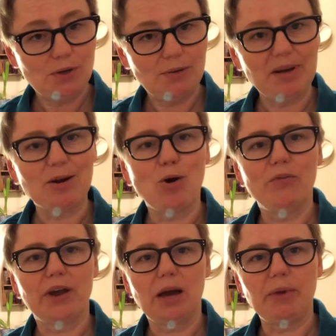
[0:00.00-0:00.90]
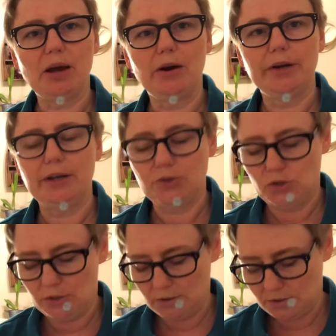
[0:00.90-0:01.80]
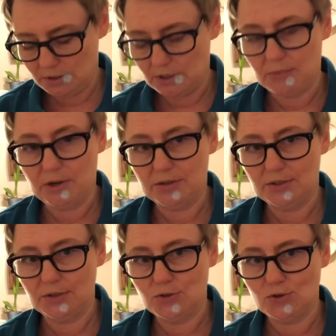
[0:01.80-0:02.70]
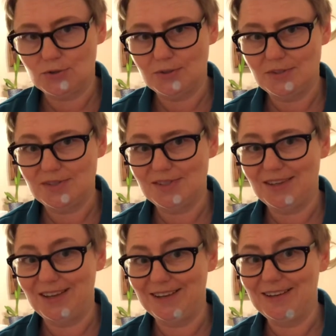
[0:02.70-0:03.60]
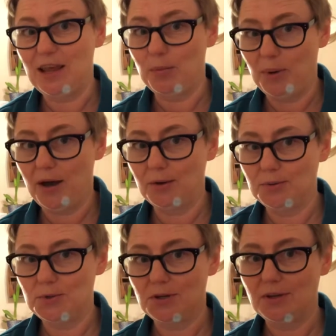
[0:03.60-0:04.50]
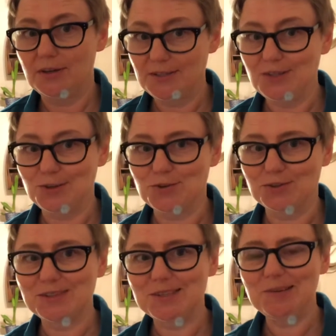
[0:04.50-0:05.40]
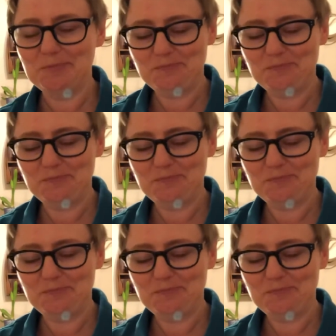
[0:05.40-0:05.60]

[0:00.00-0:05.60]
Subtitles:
about overcoming our addictions, and about addictions, and about addictions.